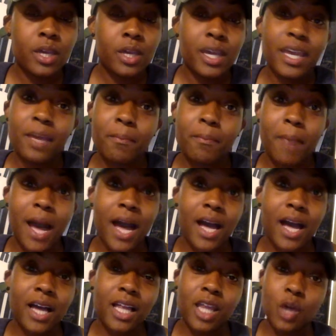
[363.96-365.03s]
in my
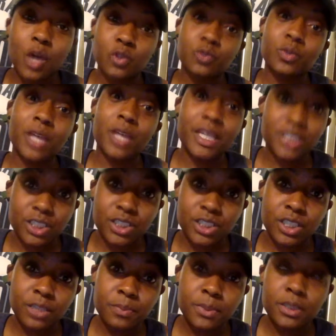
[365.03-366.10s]
close
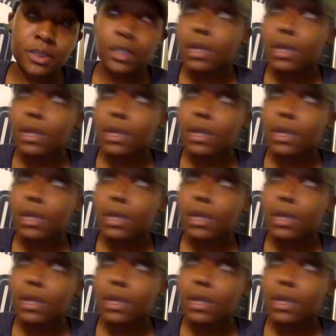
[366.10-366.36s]
relationships